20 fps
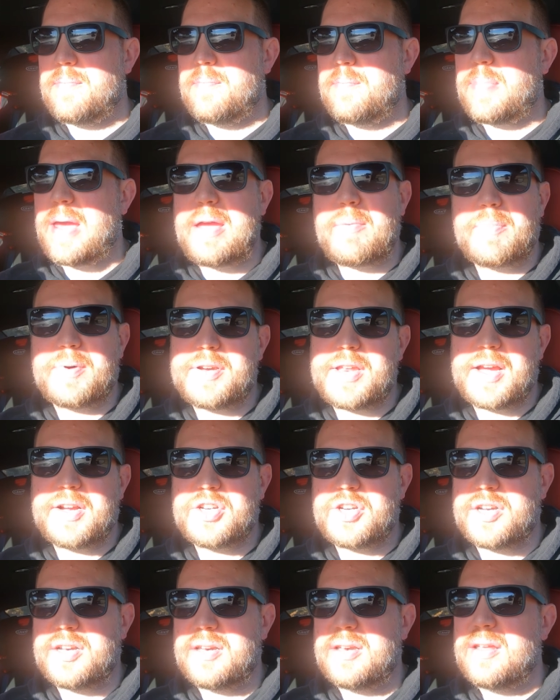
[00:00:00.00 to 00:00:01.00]
paint
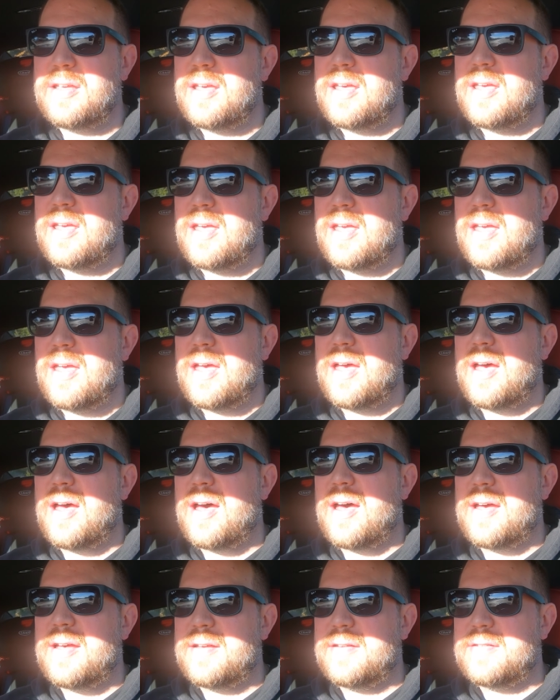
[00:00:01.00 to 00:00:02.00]
protection
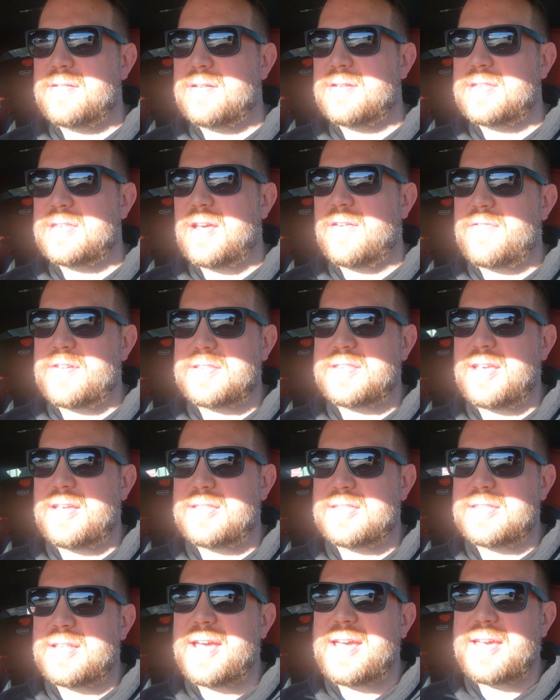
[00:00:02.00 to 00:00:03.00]
stuff.
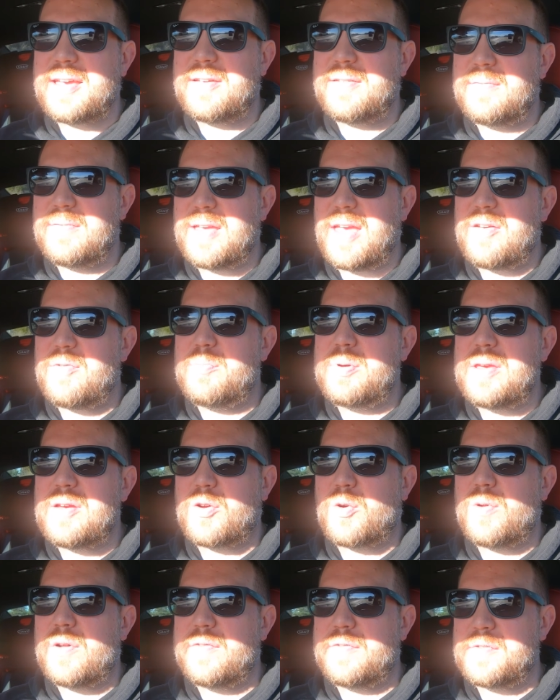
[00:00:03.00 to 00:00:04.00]
It's like it would be
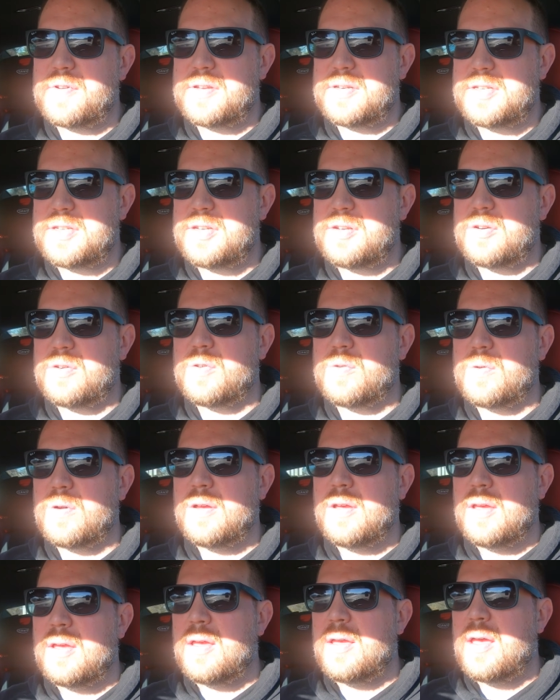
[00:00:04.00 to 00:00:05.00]
equivalent to
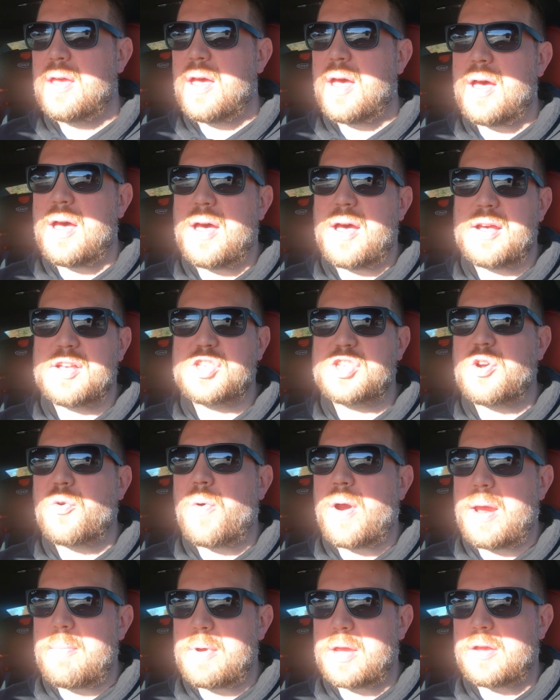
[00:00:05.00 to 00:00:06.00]
a
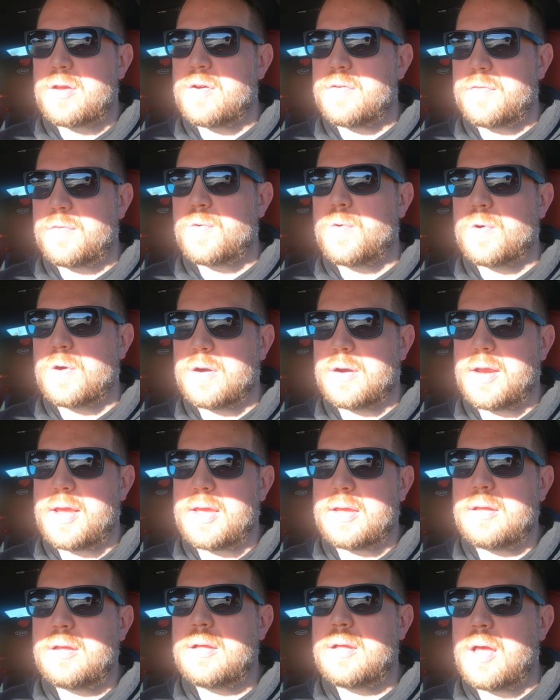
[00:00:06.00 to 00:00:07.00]
ceramic coat for
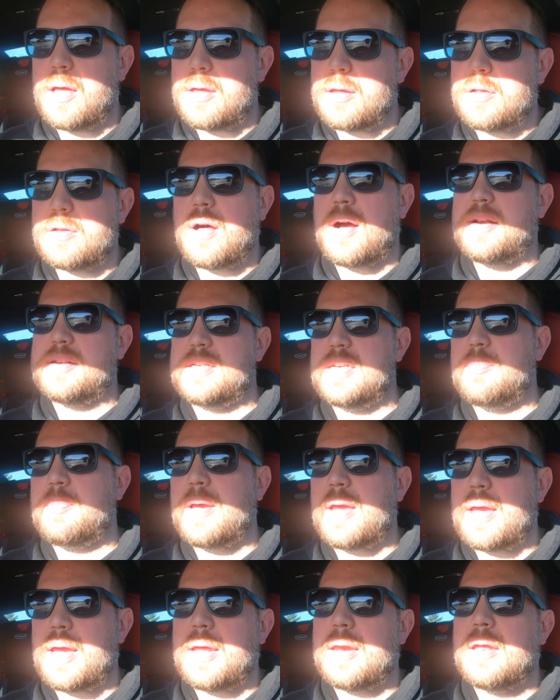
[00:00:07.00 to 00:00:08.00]
a glossy
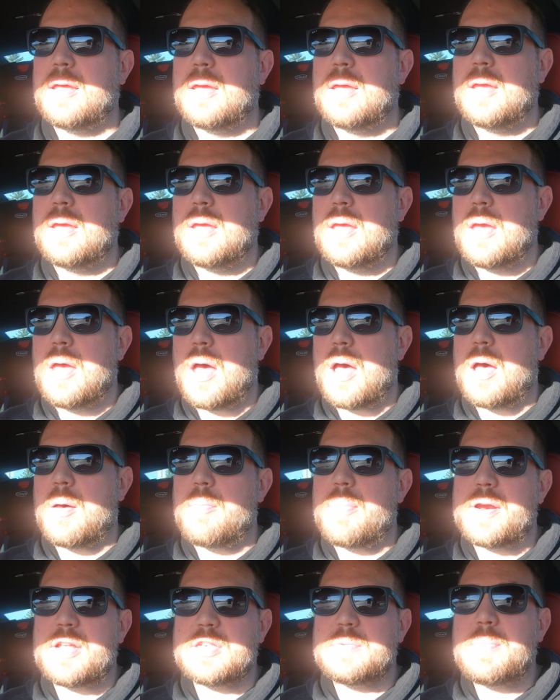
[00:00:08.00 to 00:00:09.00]
paint,
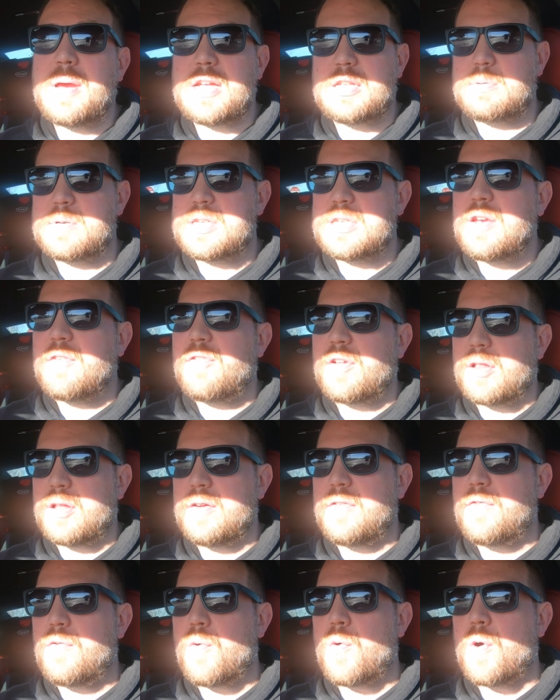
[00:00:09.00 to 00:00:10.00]
but it's made
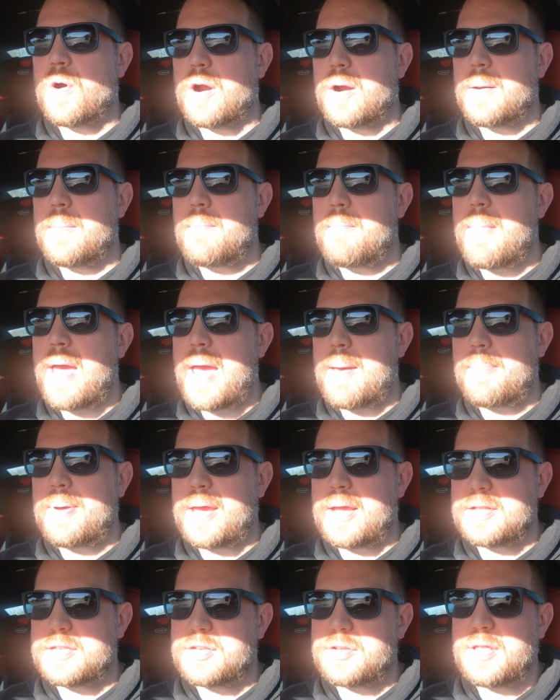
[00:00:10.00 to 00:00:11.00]
specifically for matte
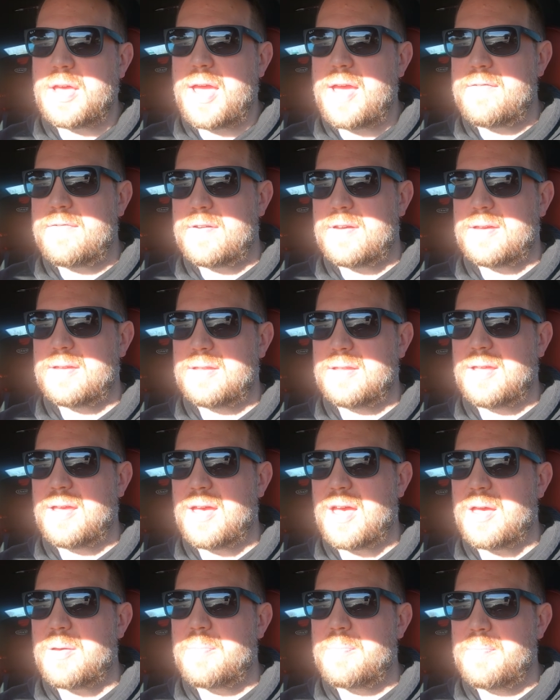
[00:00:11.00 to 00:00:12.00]
paint. So they have a
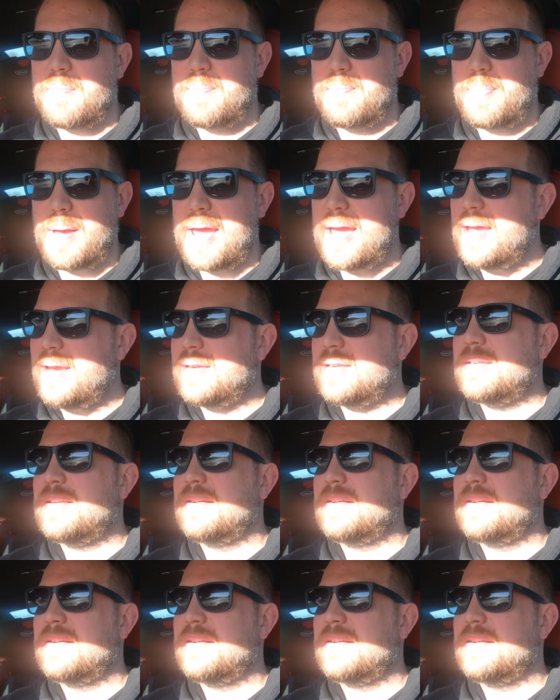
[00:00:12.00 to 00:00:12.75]
paint